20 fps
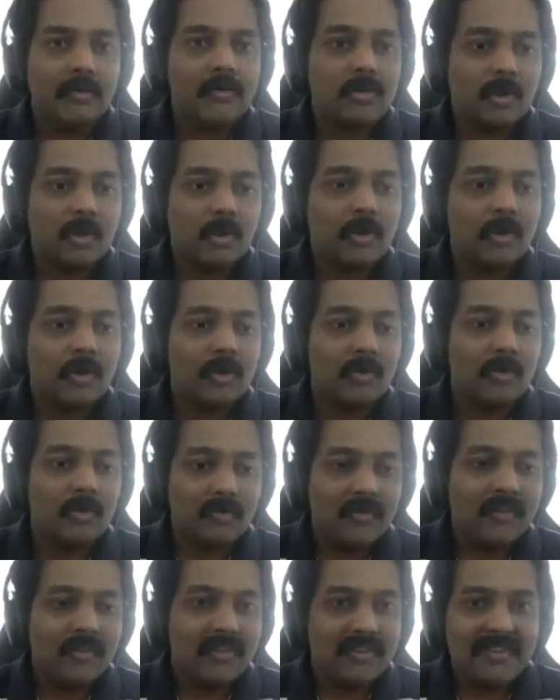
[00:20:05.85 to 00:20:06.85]

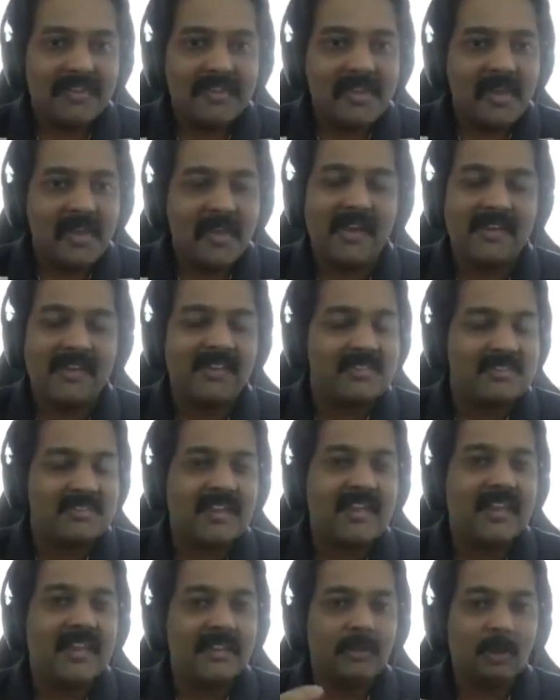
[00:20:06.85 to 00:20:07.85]
So it is
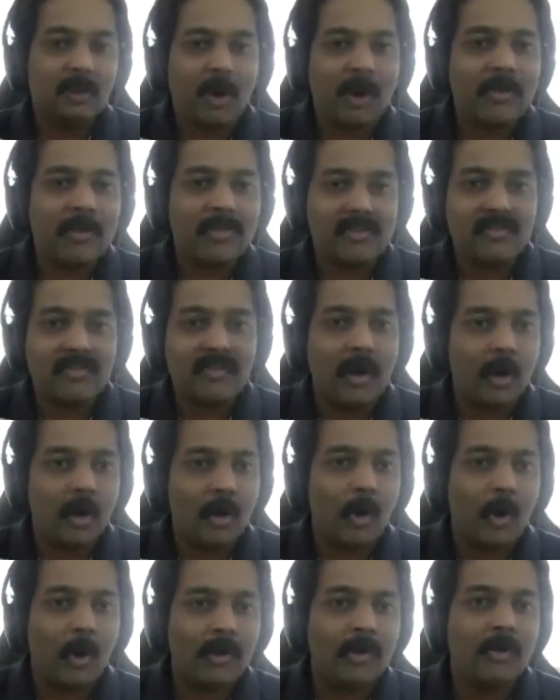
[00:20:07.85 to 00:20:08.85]
still in talks
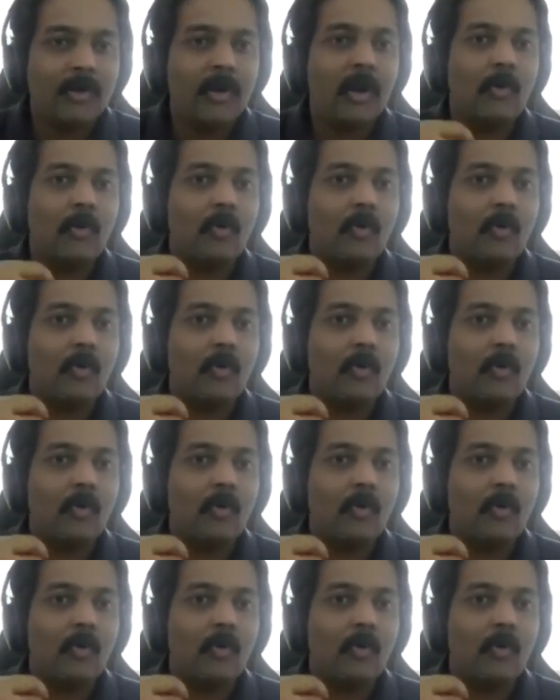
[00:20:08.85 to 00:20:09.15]
on